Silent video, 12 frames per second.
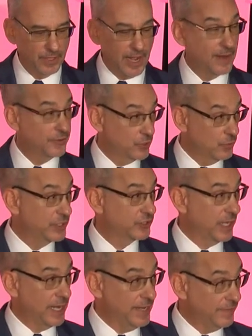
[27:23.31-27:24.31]
and to which,
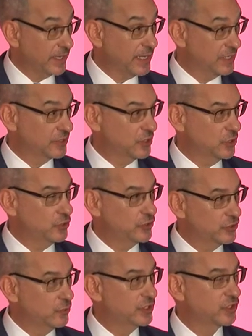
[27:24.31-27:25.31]
in the Constitution,
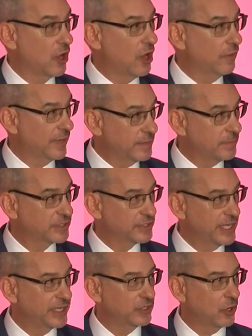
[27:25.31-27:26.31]
to which all then must
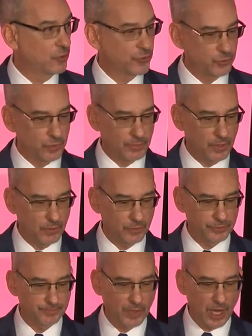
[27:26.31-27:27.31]
take an oath to
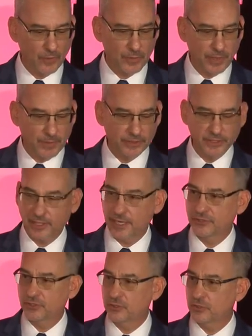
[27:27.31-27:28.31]
uphold. Our Republican
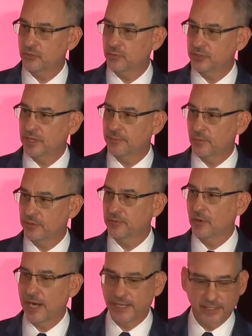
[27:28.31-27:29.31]
Constitution was then put in
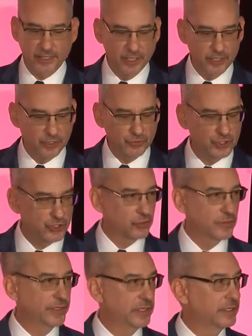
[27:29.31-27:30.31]
writing to assure
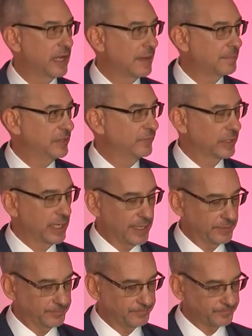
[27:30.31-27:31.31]
that it not be forgotten.